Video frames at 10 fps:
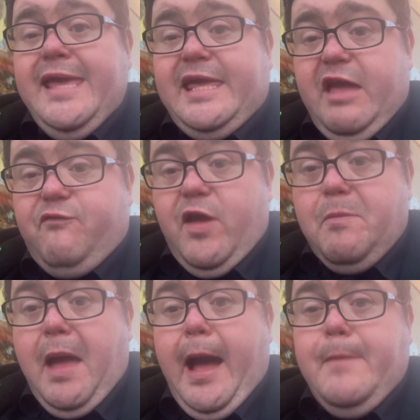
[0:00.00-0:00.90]
give
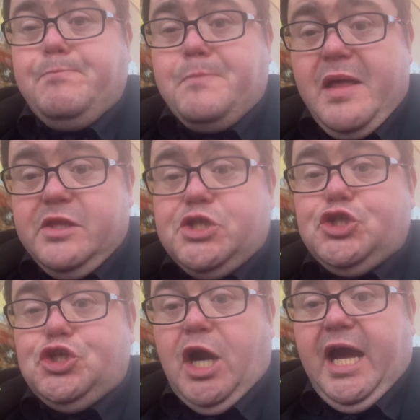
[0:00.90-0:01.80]
him a month's
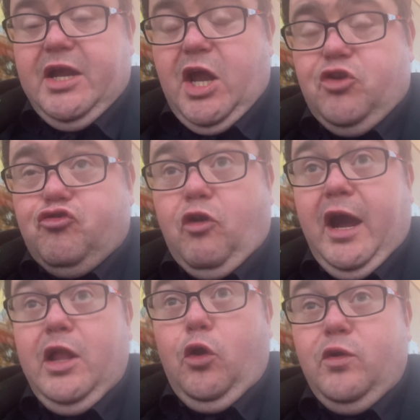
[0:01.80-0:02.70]

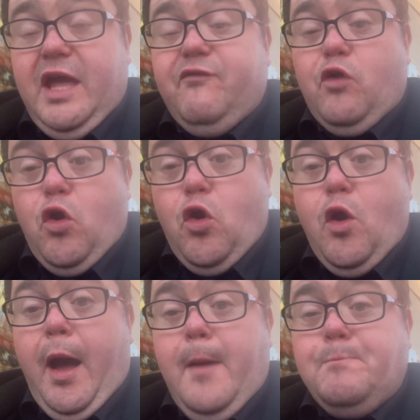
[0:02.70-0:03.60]
trial or give
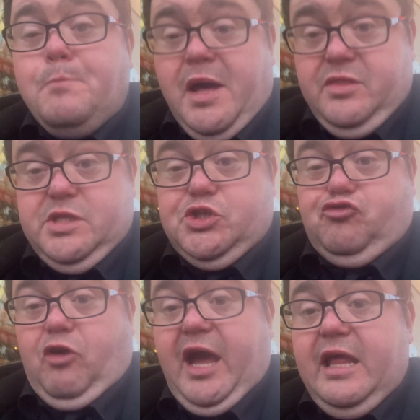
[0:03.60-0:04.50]
her a month's
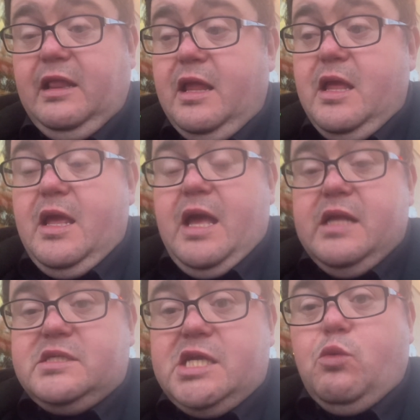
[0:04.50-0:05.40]
trial
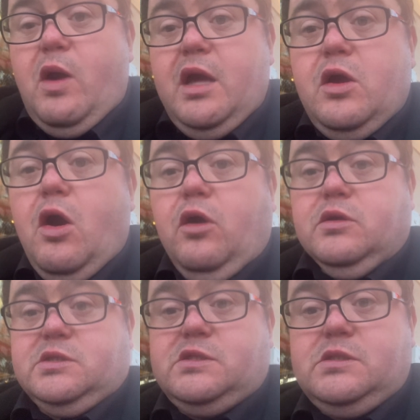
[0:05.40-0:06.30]
and see where it
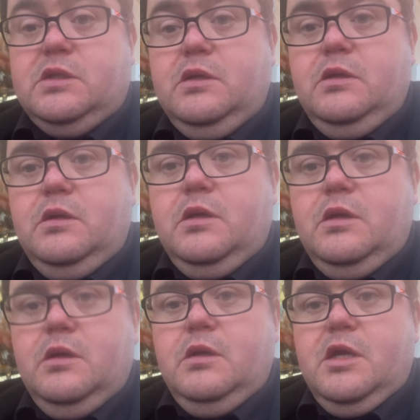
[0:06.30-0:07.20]
goes.
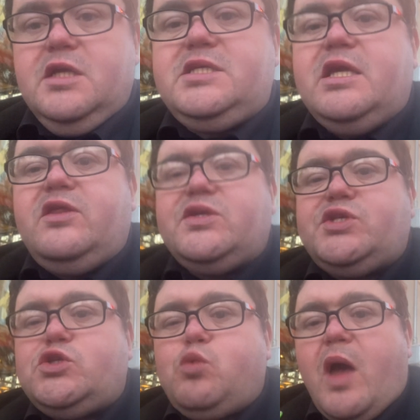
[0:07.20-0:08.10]
See, this
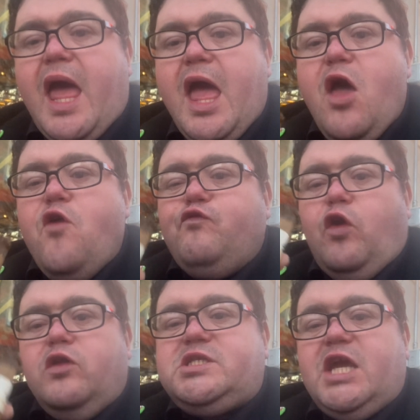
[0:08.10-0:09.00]
is where
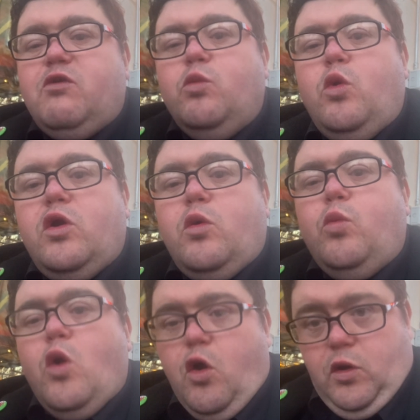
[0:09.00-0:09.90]
volunteering work
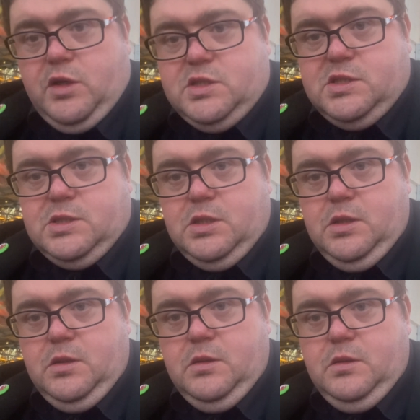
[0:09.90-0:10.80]
works.
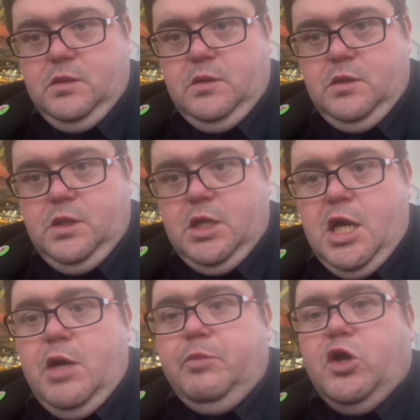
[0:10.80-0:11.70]

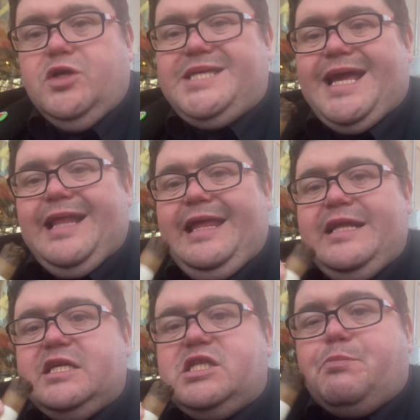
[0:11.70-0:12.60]
Because they can
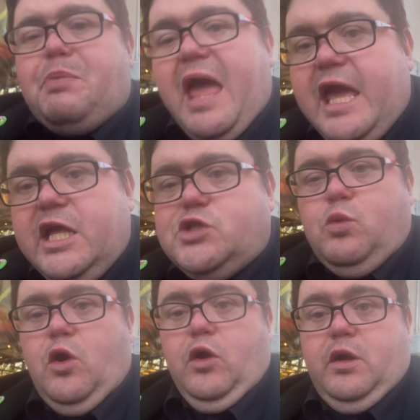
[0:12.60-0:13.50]
lead into paid
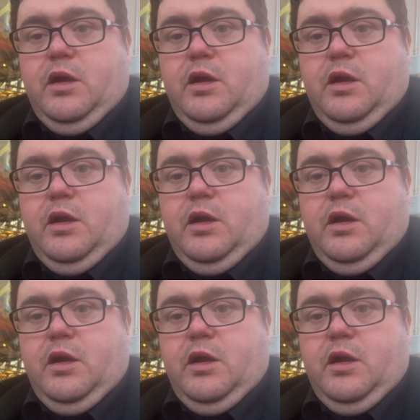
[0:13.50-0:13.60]
work.